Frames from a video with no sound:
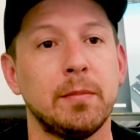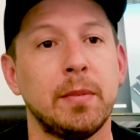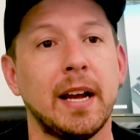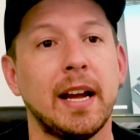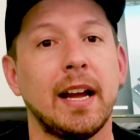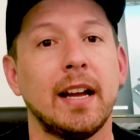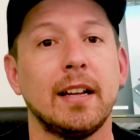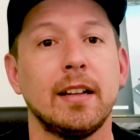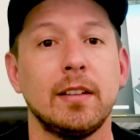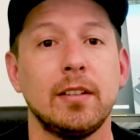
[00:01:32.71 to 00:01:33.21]

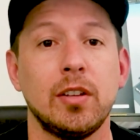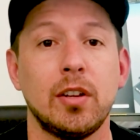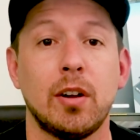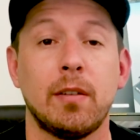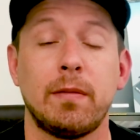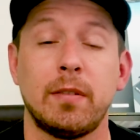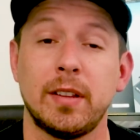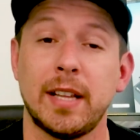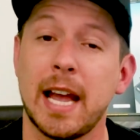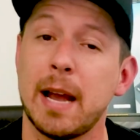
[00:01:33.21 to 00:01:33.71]
But you
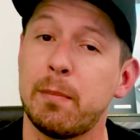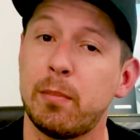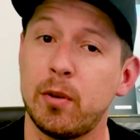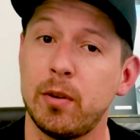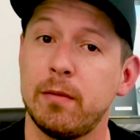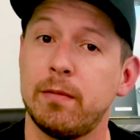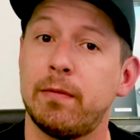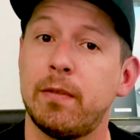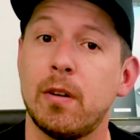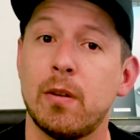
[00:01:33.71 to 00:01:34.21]
know, from that
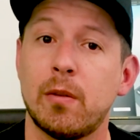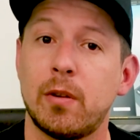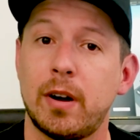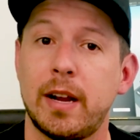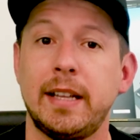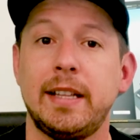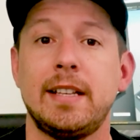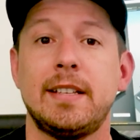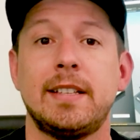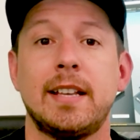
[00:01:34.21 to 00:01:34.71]
point
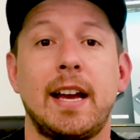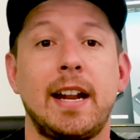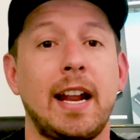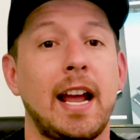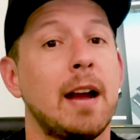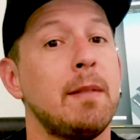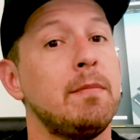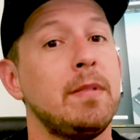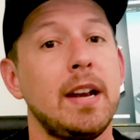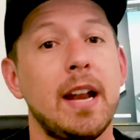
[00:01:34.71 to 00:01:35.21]
forward, I decided
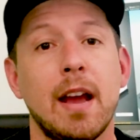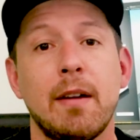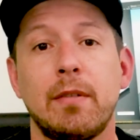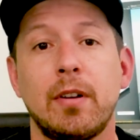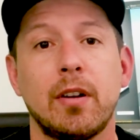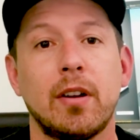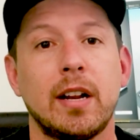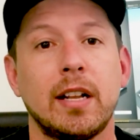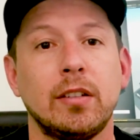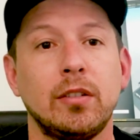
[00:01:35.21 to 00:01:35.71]
I'm
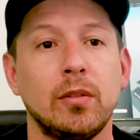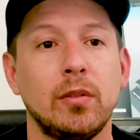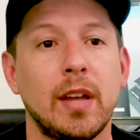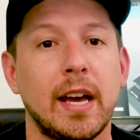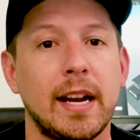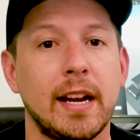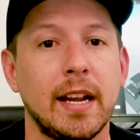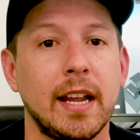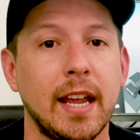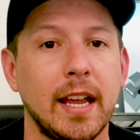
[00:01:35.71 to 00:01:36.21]
never gonna do
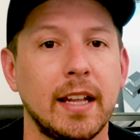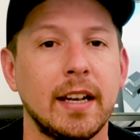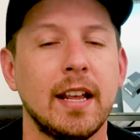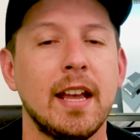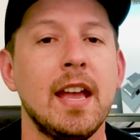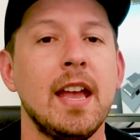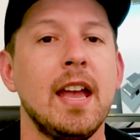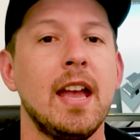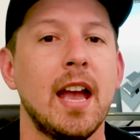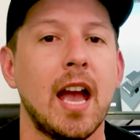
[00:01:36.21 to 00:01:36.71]
that again.
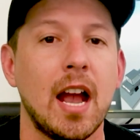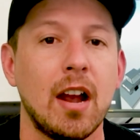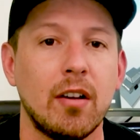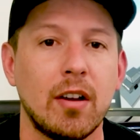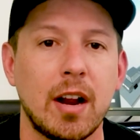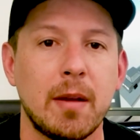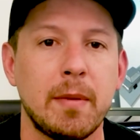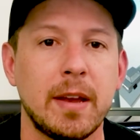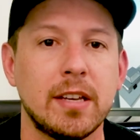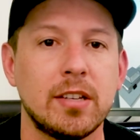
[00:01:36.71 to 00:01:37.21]
I'm
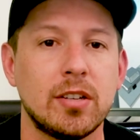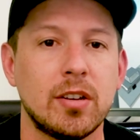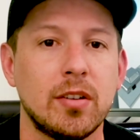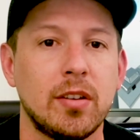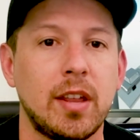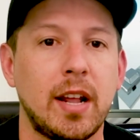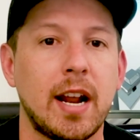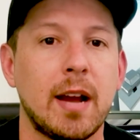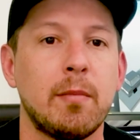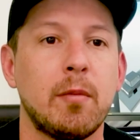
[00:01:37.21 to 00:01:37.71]
gonna make
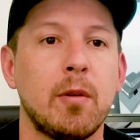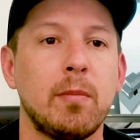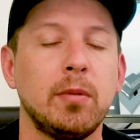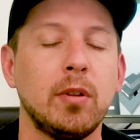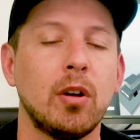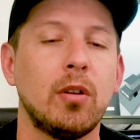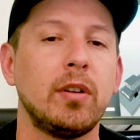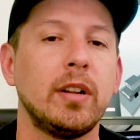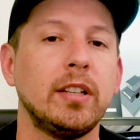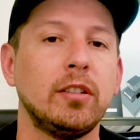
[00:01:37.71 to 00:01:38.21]
sure that I'm
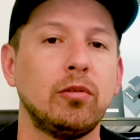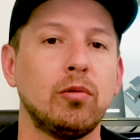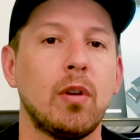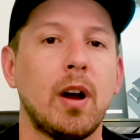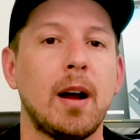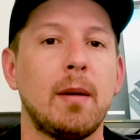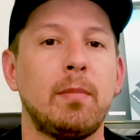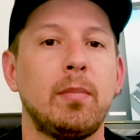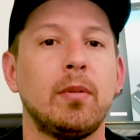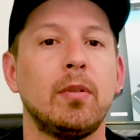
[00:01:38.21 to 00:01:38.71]
uploading
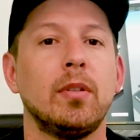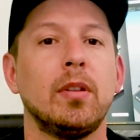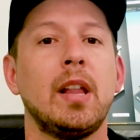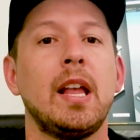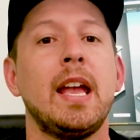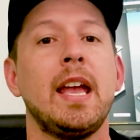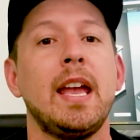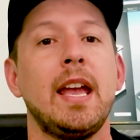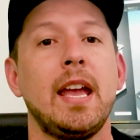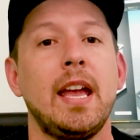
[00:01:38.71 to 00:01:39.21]
to
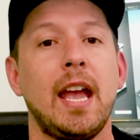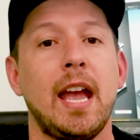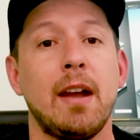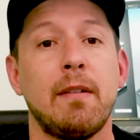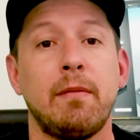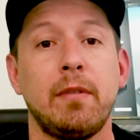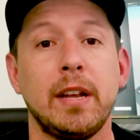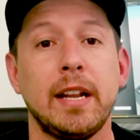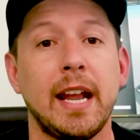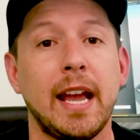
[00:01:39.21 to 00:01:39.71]
Apple
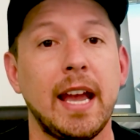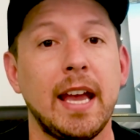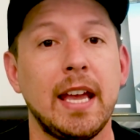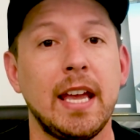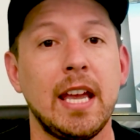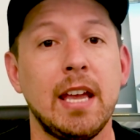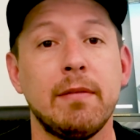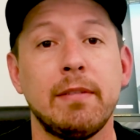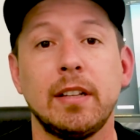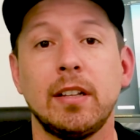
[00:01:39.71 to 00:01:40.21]
every
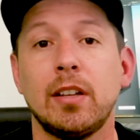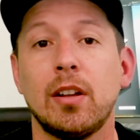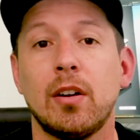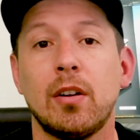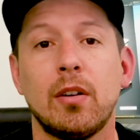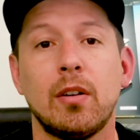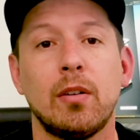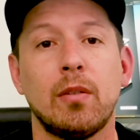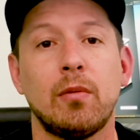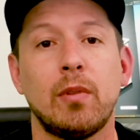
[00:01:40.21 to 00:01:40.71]
day, even
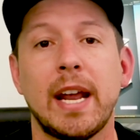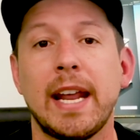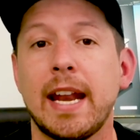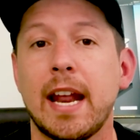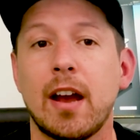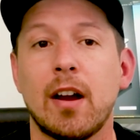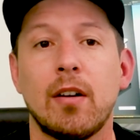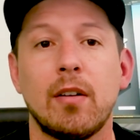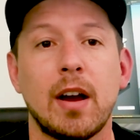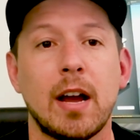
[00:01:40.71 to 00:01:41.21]
though right
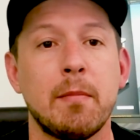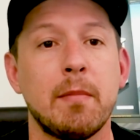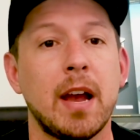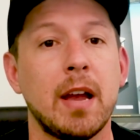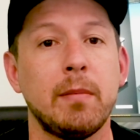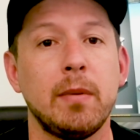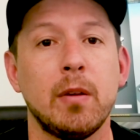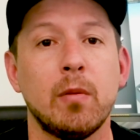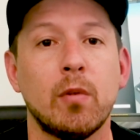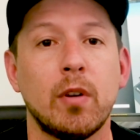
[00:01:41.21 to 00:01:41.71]
now I
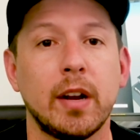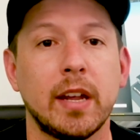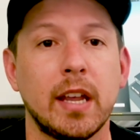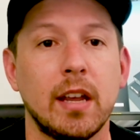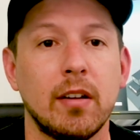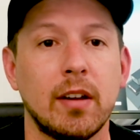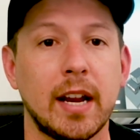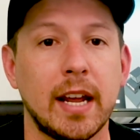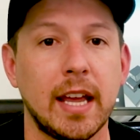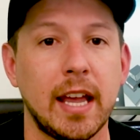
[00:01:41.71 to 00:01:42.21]
might be
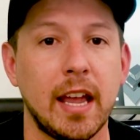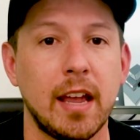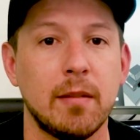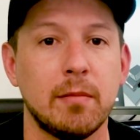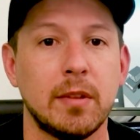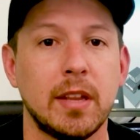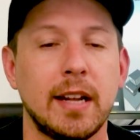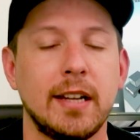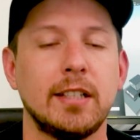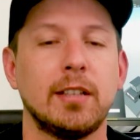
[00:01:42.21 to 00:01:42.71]
working on a
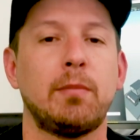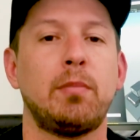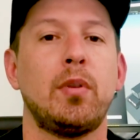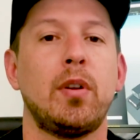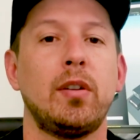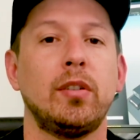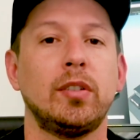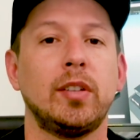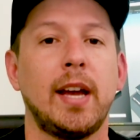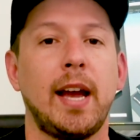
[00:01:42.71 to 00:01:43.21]
game that is a
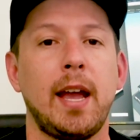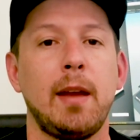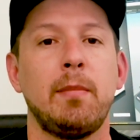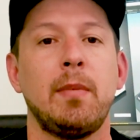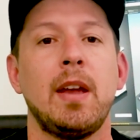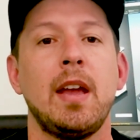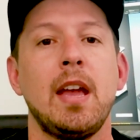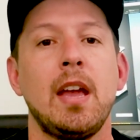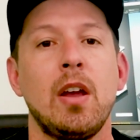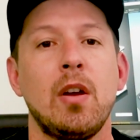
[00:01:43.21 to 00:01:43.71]

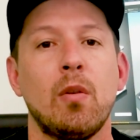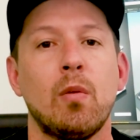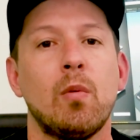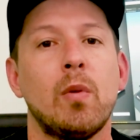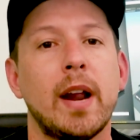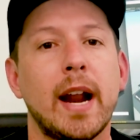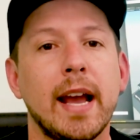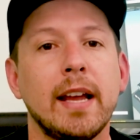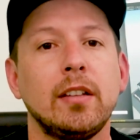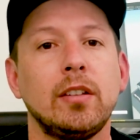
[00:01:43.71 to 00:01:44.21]
prototype.
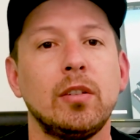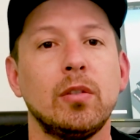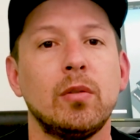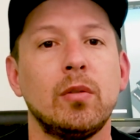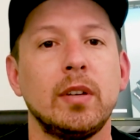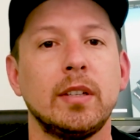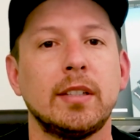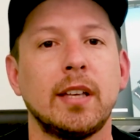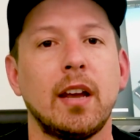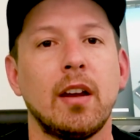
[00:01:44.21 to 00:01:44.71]
What I
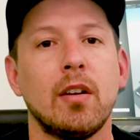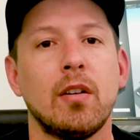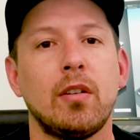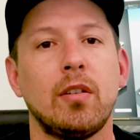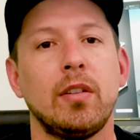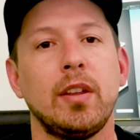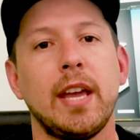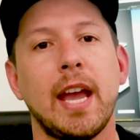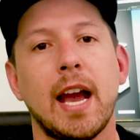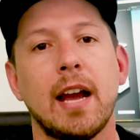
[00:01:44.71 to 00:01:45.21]
do is I go
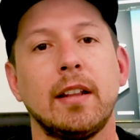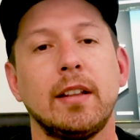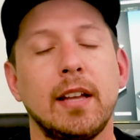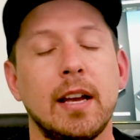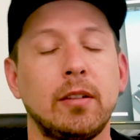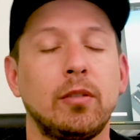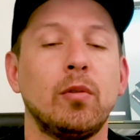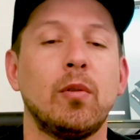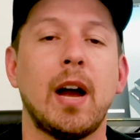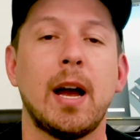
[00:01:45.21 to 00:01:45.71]
to
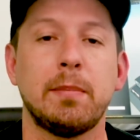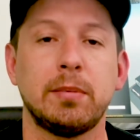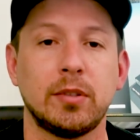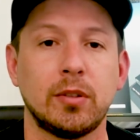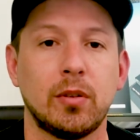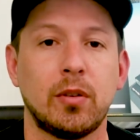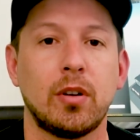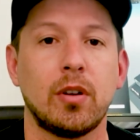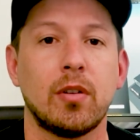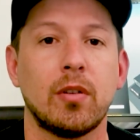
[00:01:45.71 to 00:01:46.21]
the to App
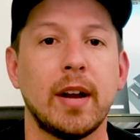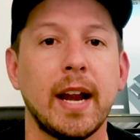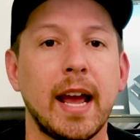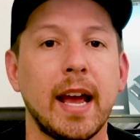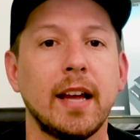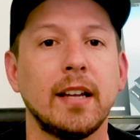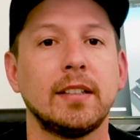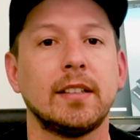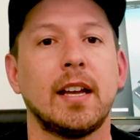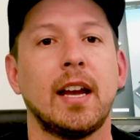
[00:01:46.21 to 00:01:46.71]
Store
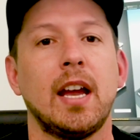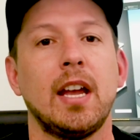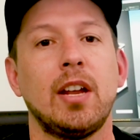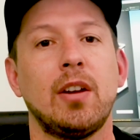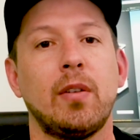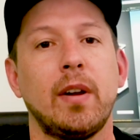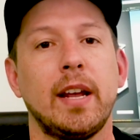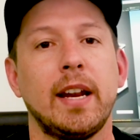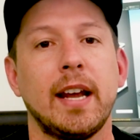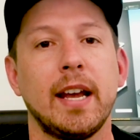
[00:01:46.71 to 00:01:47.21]
Connect, I
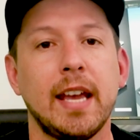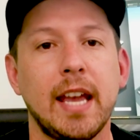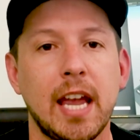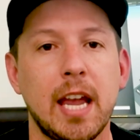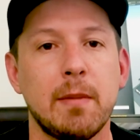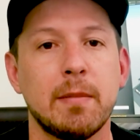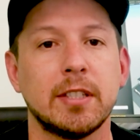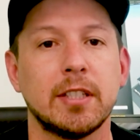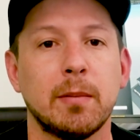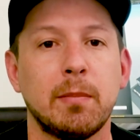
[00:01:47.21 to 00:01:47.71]
create a
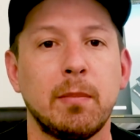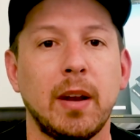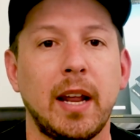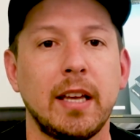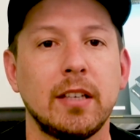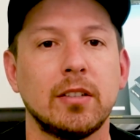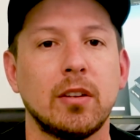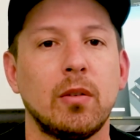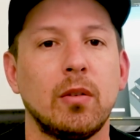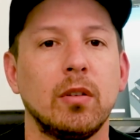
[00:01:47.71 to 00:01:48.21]
game as a
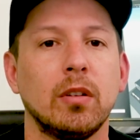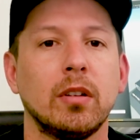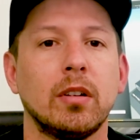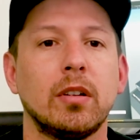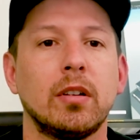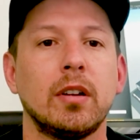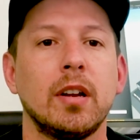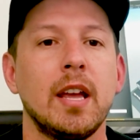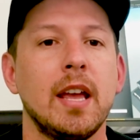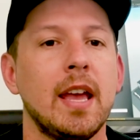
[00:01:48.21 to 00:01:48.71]

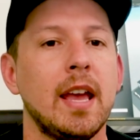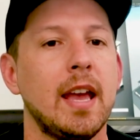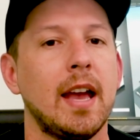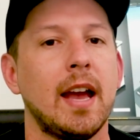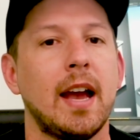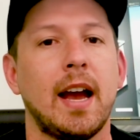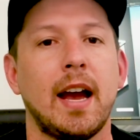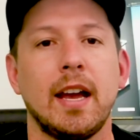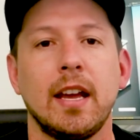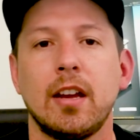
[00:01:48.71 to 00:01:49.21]
placeholder,
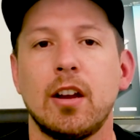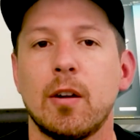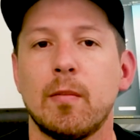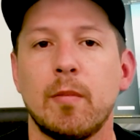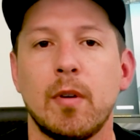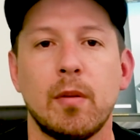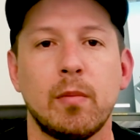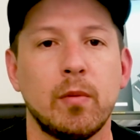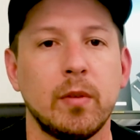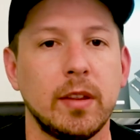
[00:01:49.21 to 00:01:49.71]
I
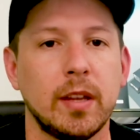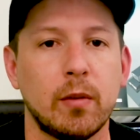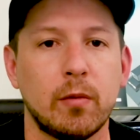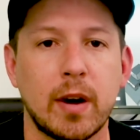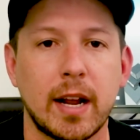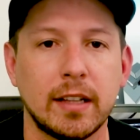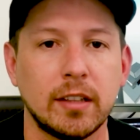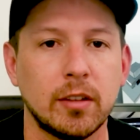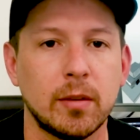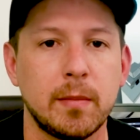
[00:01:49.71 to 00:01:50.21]
come up with a
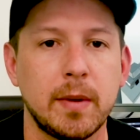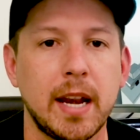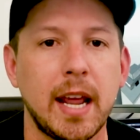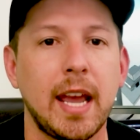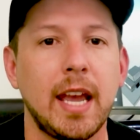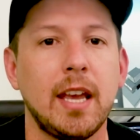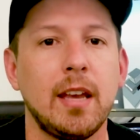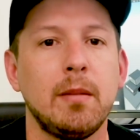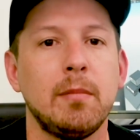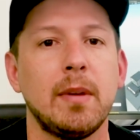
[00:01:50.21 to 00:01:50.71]
random
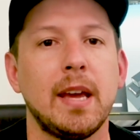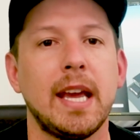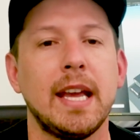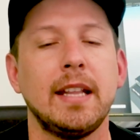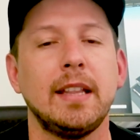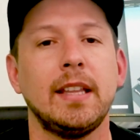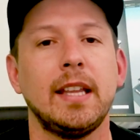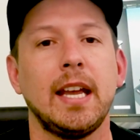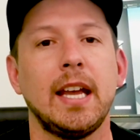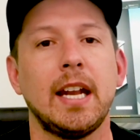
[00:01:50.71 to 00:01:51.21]
name,
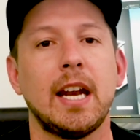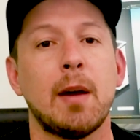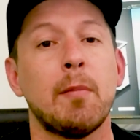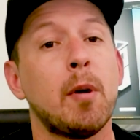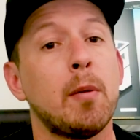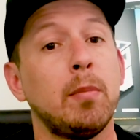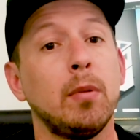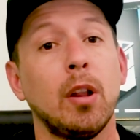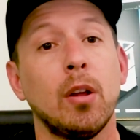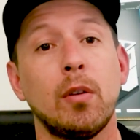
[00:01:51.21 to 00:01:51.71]
and then I'm
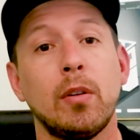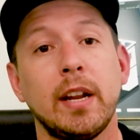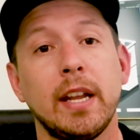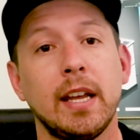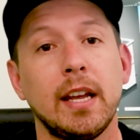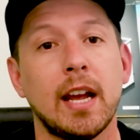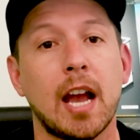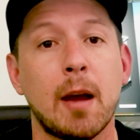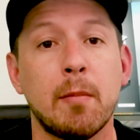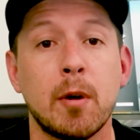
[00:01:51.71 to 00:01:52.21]

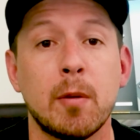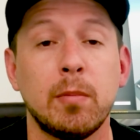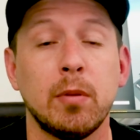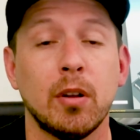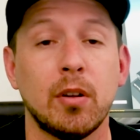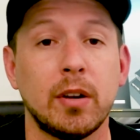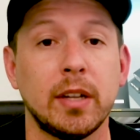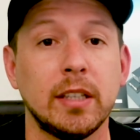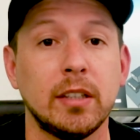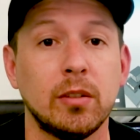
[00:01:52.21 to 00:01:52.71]
uploading, I'm
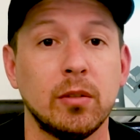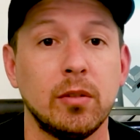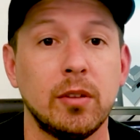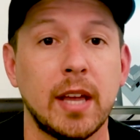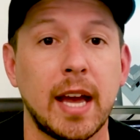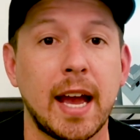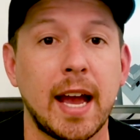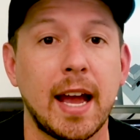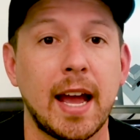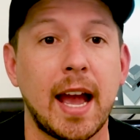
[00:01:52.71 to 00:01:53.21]
uploading to
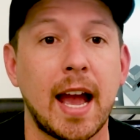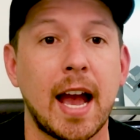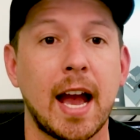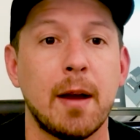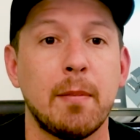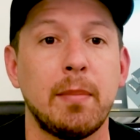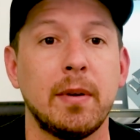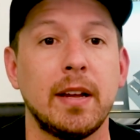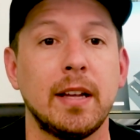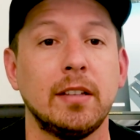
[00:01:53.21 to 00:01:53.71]
that
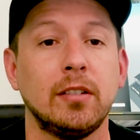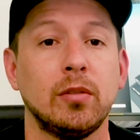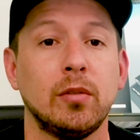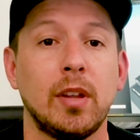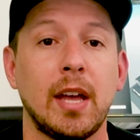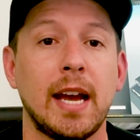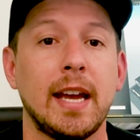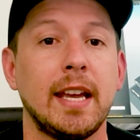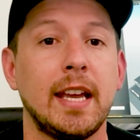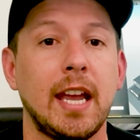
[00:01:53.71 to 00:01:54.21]
app and to
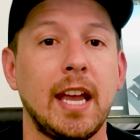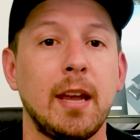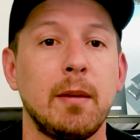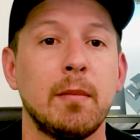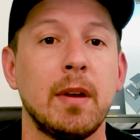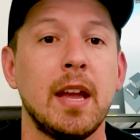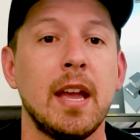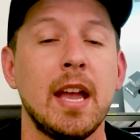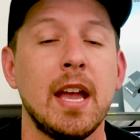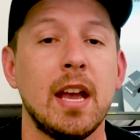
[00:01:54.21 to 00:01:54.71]
that
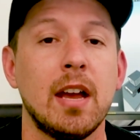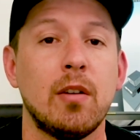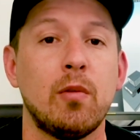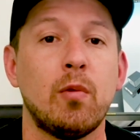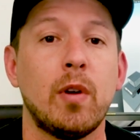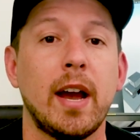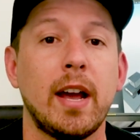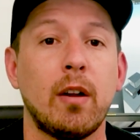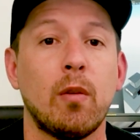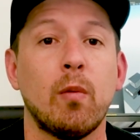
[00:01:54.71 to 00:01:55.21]
game
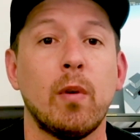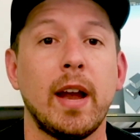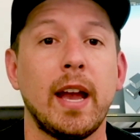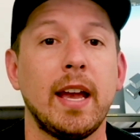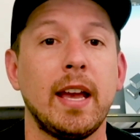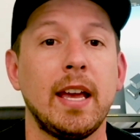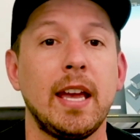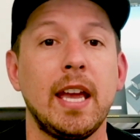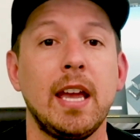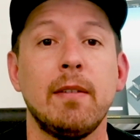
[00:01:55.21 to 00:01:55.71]
right
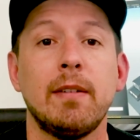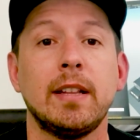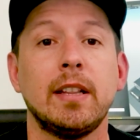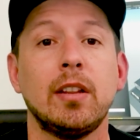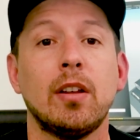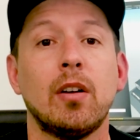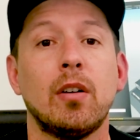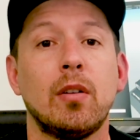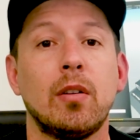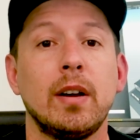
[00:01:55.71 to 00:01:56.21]
away,
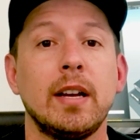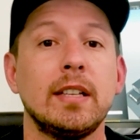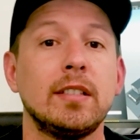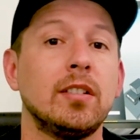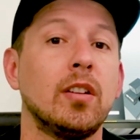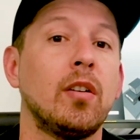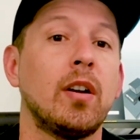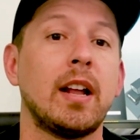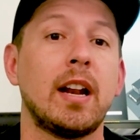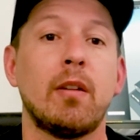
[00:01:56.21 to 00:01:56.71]
even though
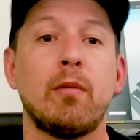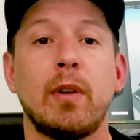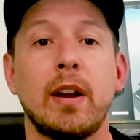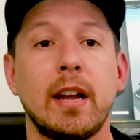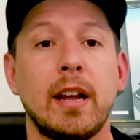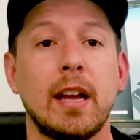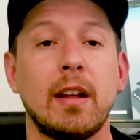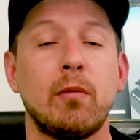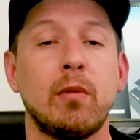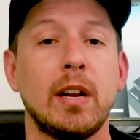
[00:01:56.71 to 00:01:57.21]
it's not gonna
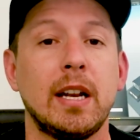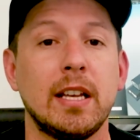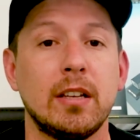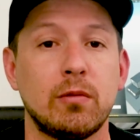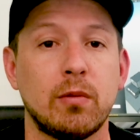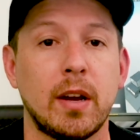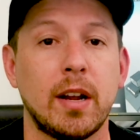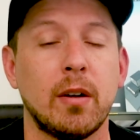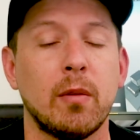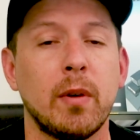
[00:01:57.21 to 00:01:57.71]
re get
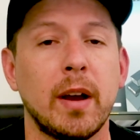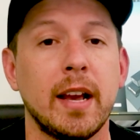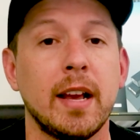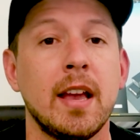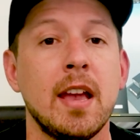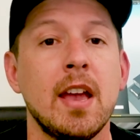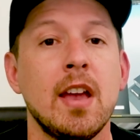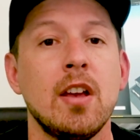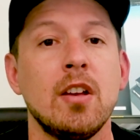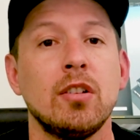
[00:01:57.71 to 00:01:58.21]
released right away.